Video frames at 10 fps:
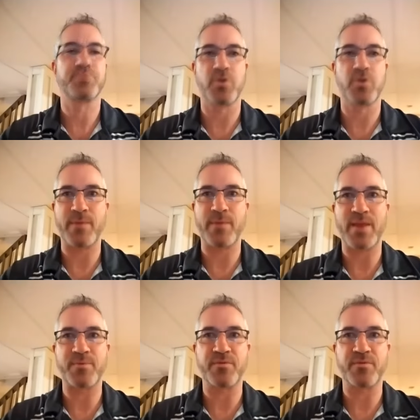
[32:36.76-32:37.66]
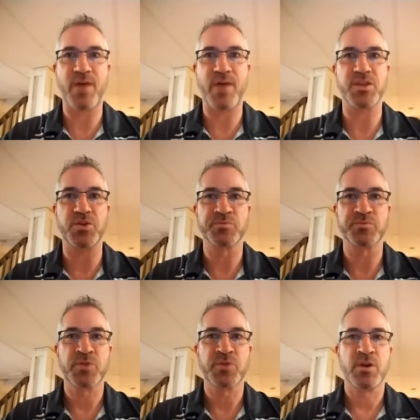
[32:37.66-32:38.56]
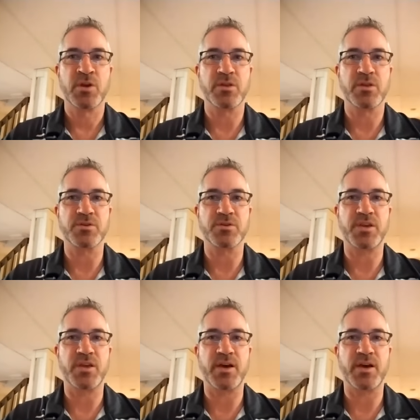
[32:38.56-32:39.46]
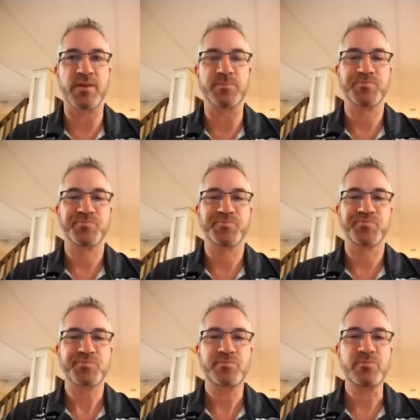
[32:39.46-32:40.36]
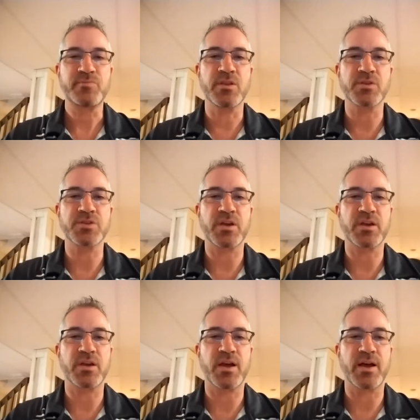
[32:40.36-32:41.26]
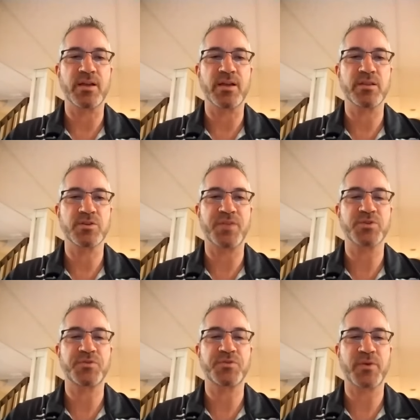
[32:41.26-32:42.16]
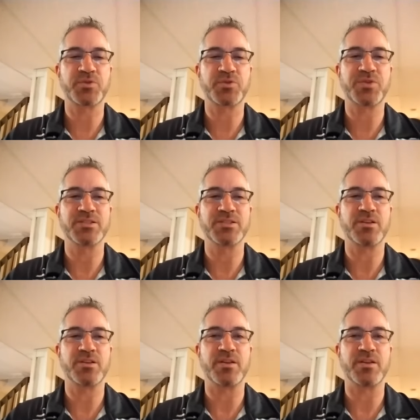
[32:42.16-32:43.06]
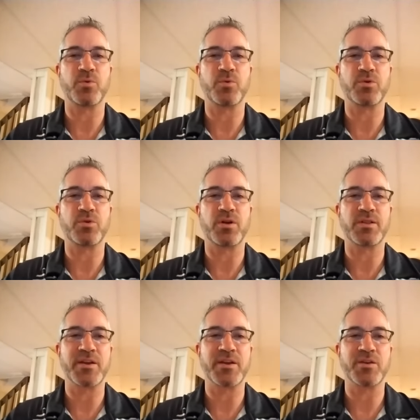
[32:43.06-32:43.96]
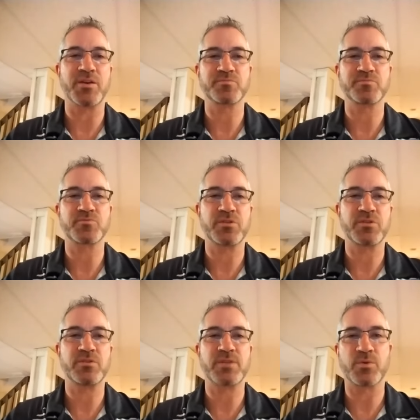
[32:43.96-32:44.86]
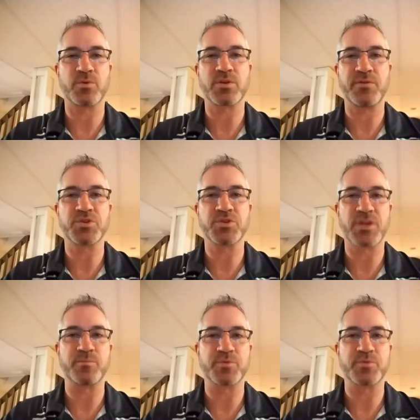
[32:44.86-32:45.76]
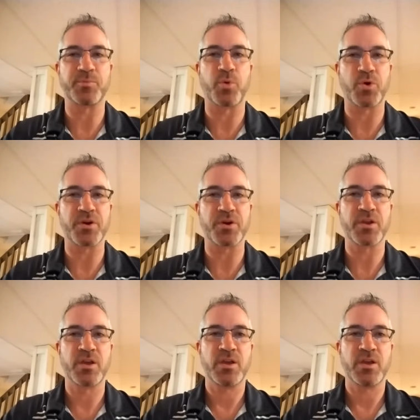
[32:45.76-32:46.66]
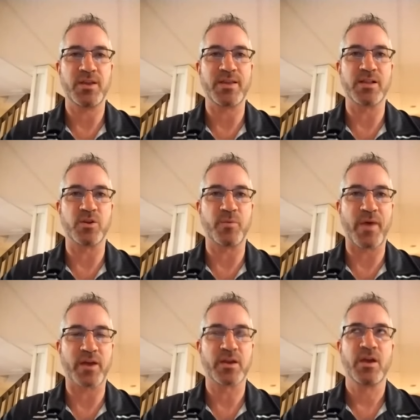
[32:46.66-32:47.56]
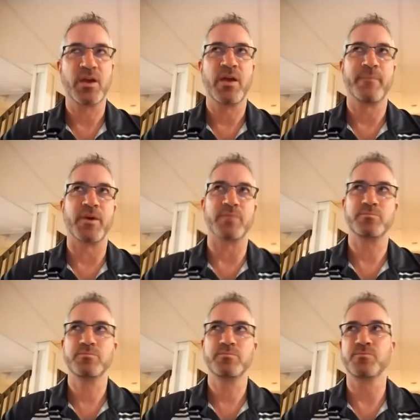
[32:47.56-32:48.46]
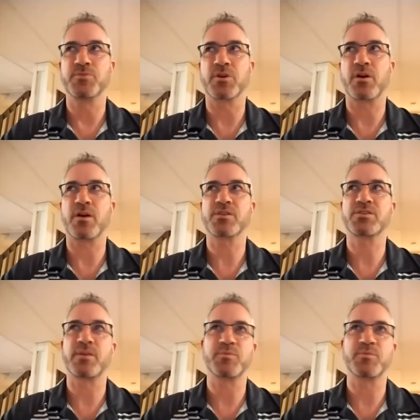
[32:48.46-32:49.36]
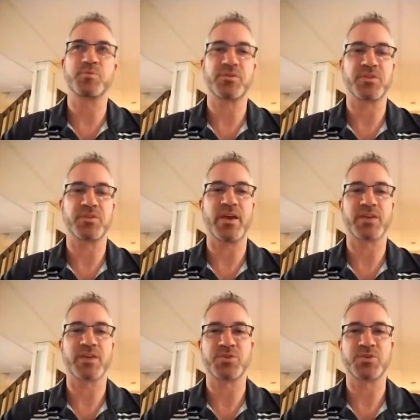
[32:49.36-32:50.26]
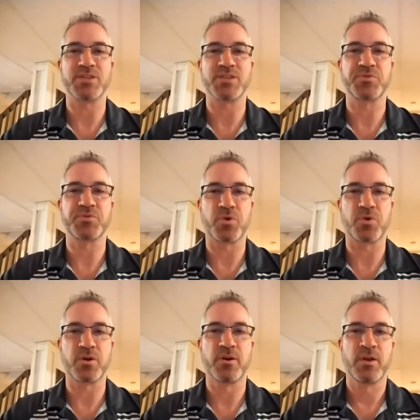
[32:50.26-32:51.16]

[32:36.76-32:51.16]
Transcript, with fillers: program that I provided you, there's a um, there's a uh, there, uh, there's a few exercises on there that will allow you that will give you some support in that low back, but there are some specific exercises for